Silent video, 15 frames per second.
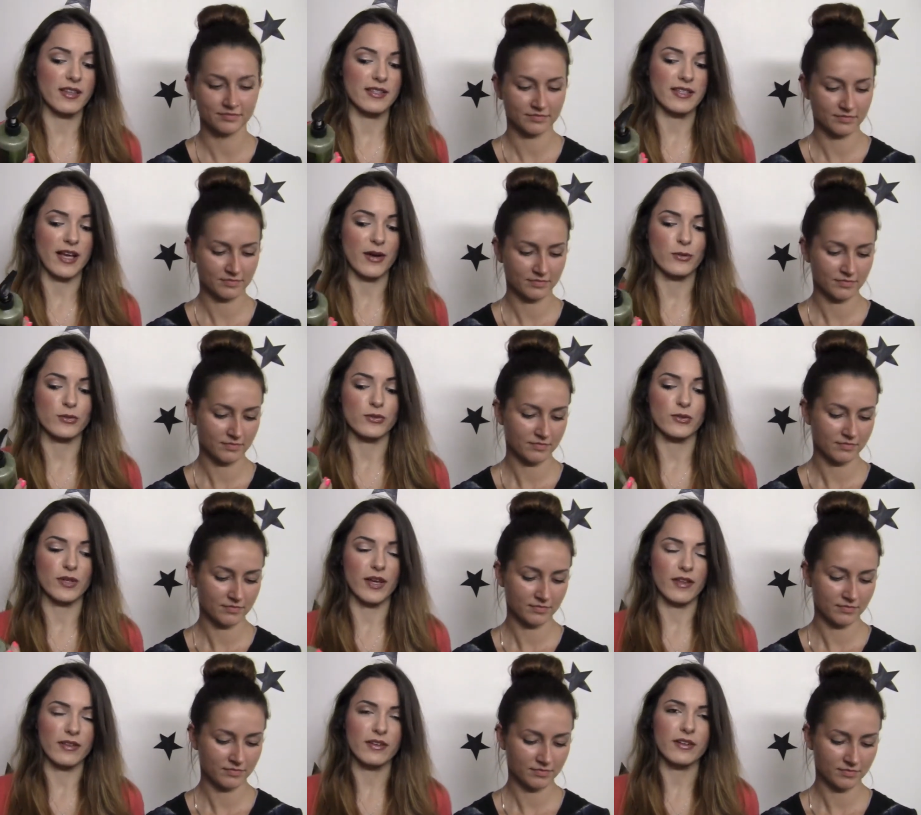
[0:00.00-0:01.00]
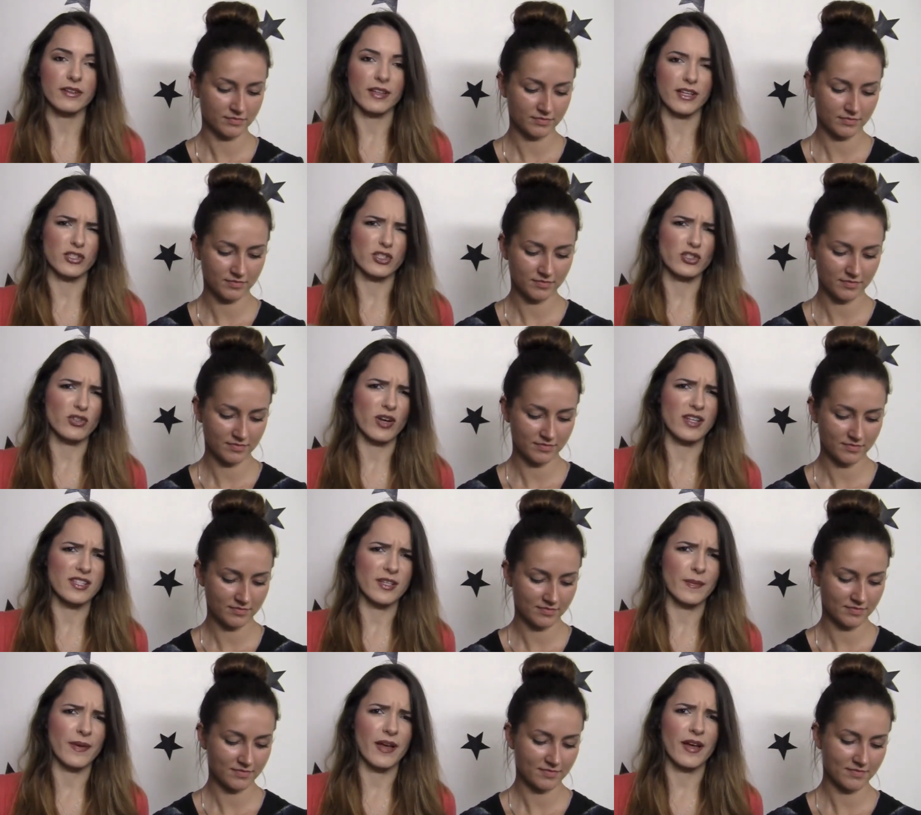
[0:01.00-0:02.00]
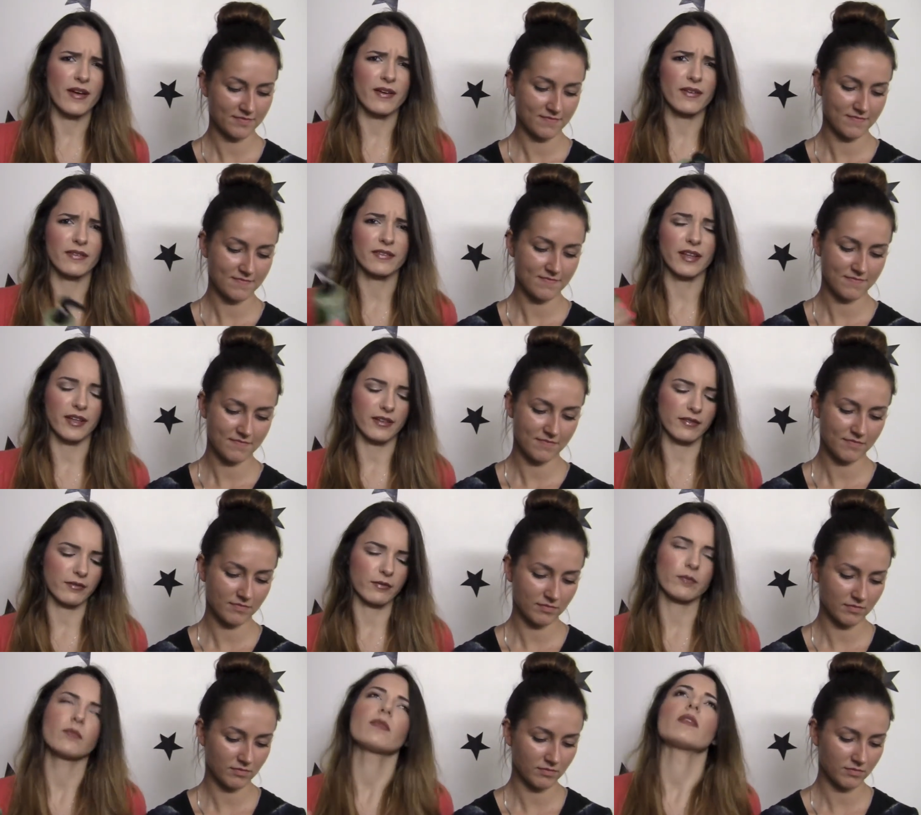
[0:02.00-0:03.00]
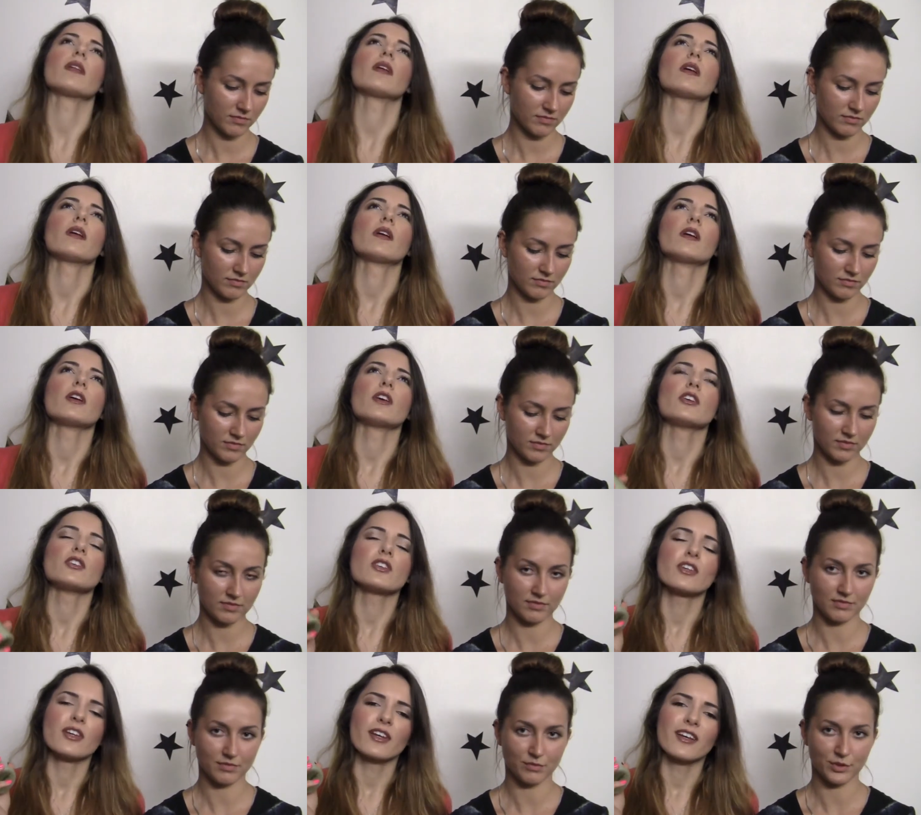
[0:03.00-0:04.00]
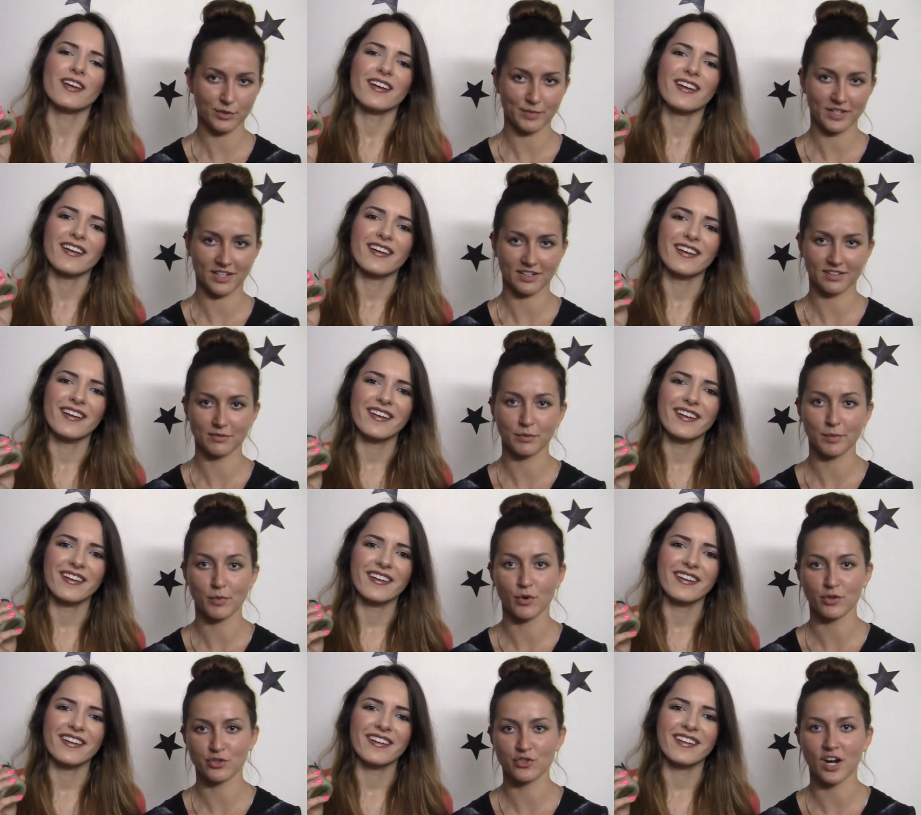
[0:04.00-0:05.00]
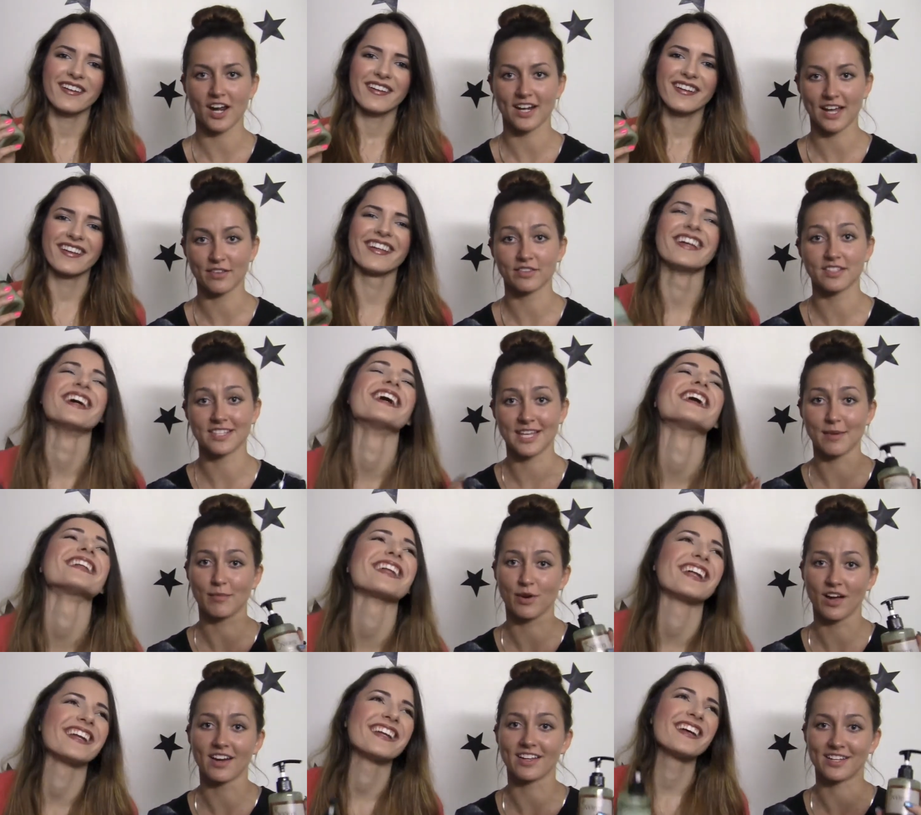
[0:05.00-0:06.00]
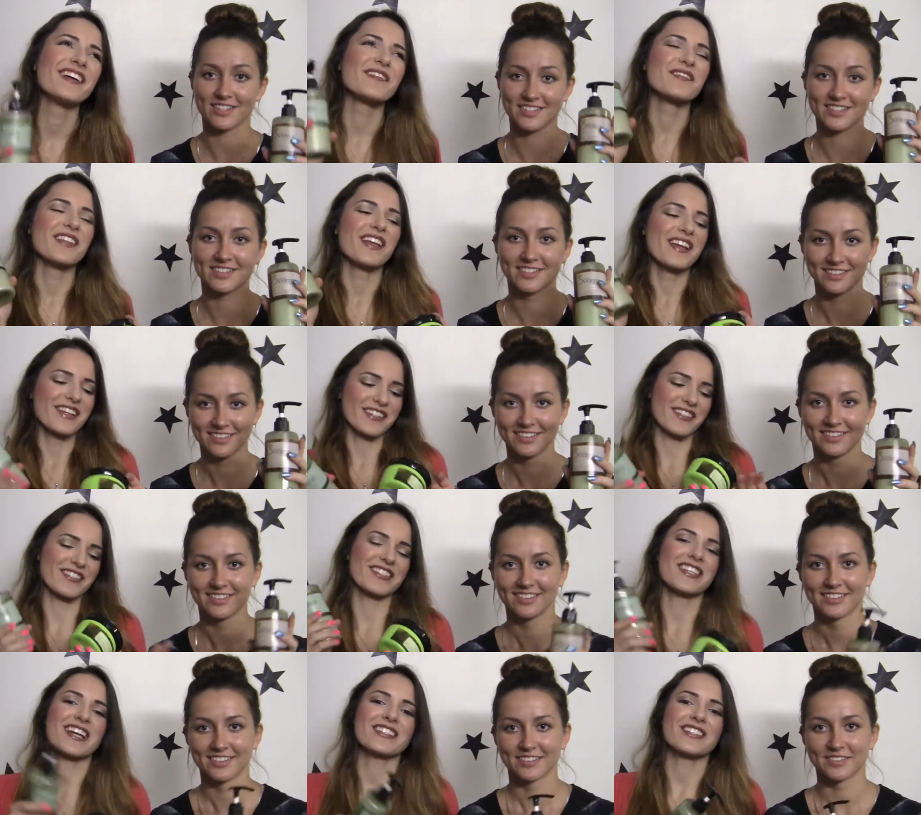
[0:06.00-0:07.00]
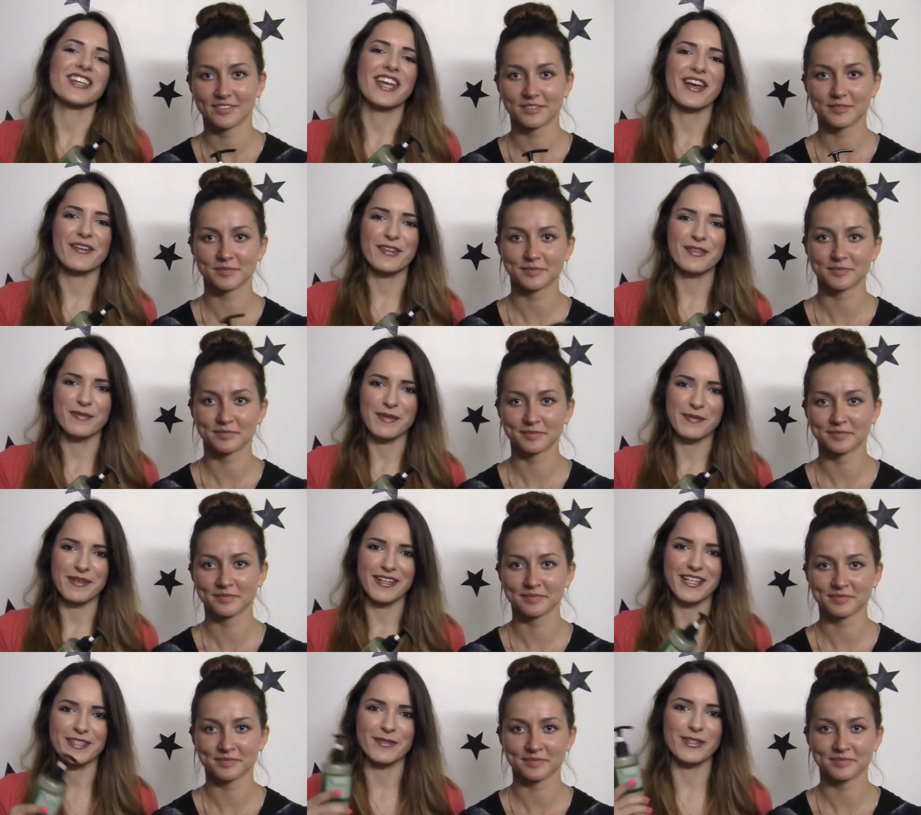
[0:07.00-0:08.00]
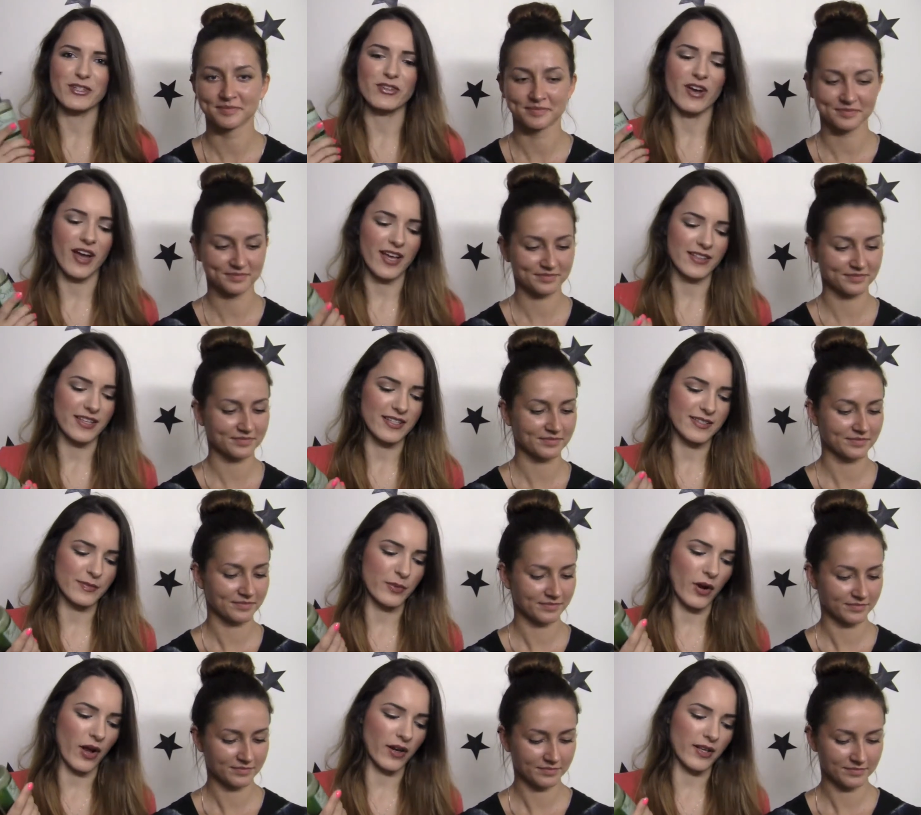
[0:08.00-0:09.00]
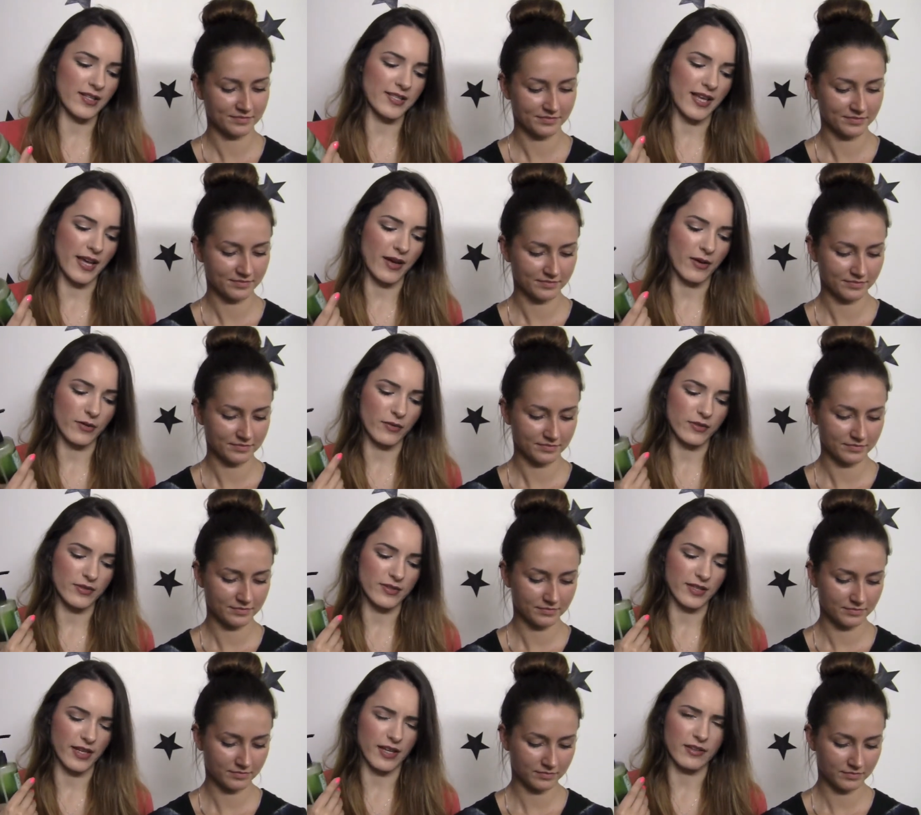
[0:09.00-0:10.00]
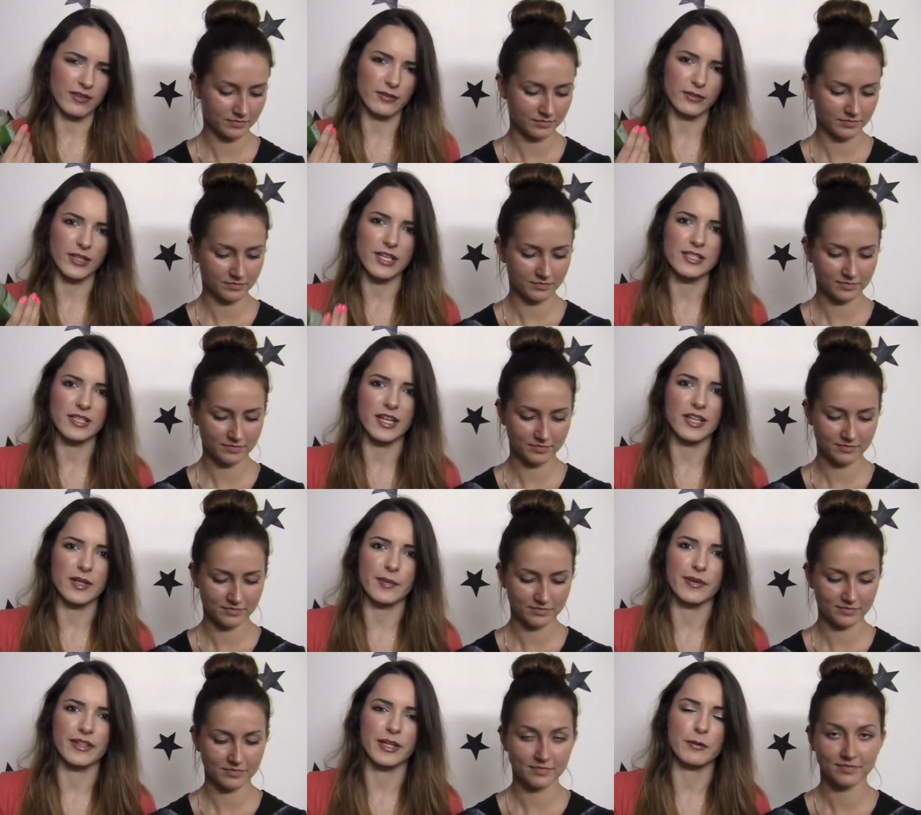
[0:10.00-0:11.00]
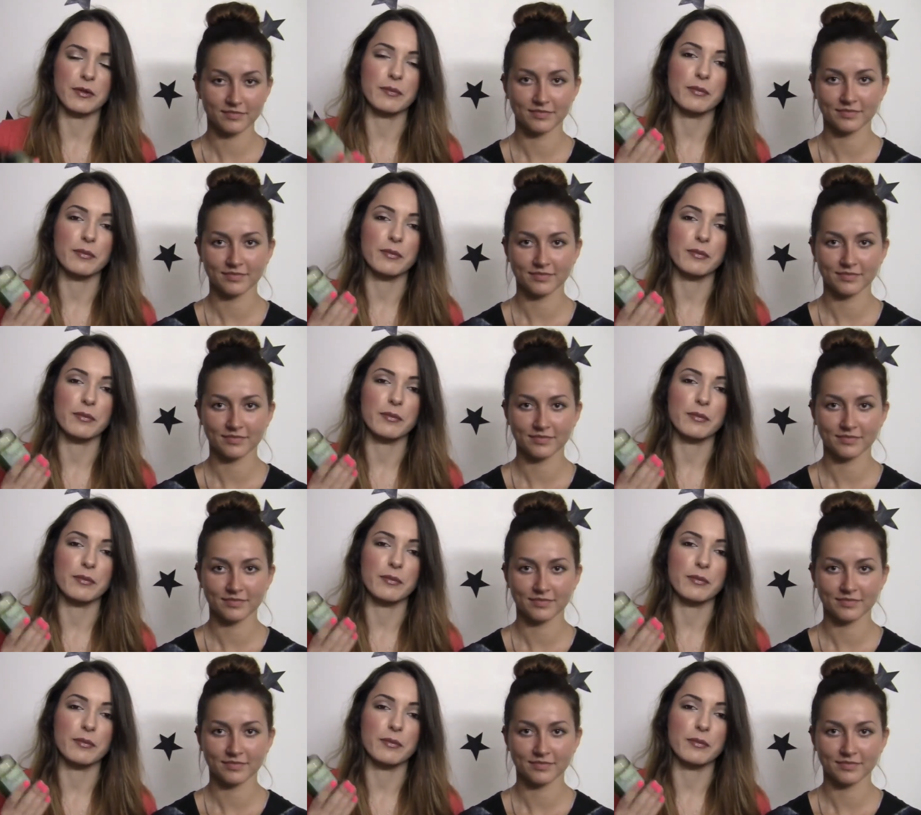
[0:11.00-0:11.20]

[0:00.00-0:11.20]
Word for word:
Speaker 1: these out together. Like, she tried some out. Like, what do you mean? We both tried out
Speaker 2: the same products.
Speaker 1: So she's actually here with me because we tried these products out together. Well, not together, but like we